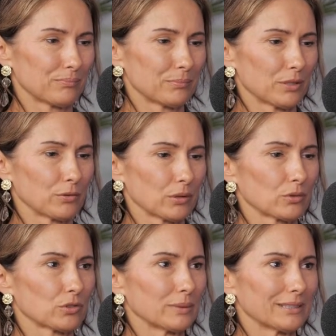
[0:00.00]
beautiful little
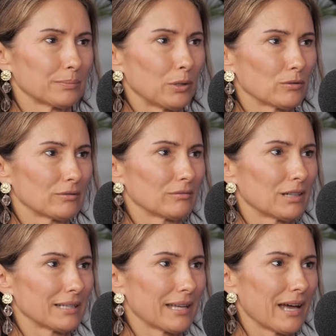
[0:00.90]
sweet spot
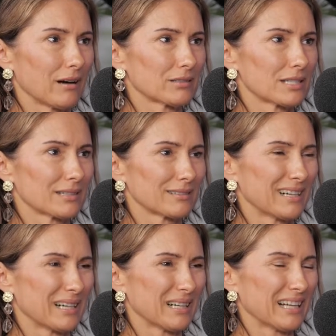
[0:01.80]
right now
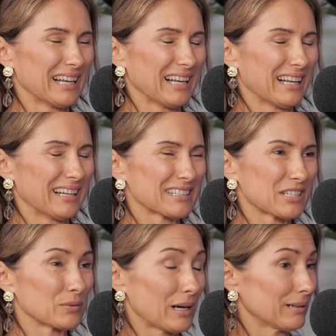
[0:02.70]
to
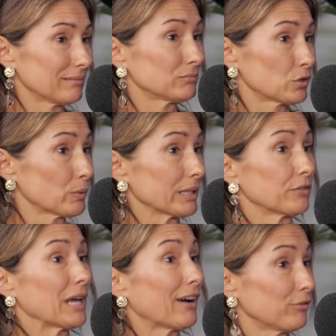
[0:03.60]
do it if
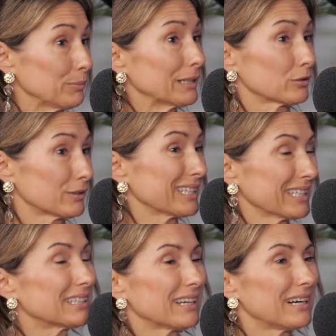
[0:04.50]
you haven't been
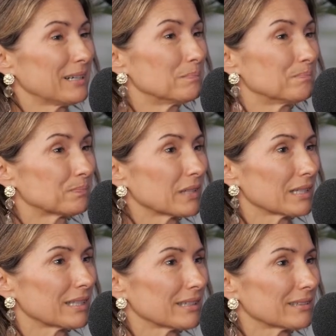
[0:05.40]
already,
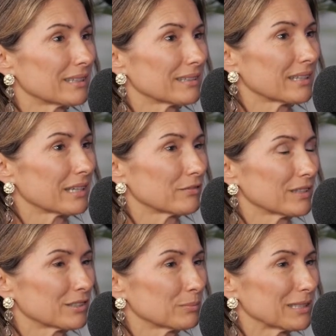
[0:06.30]
and get that
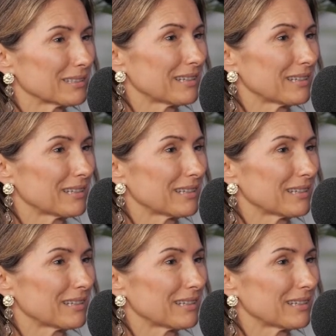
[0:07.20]
investment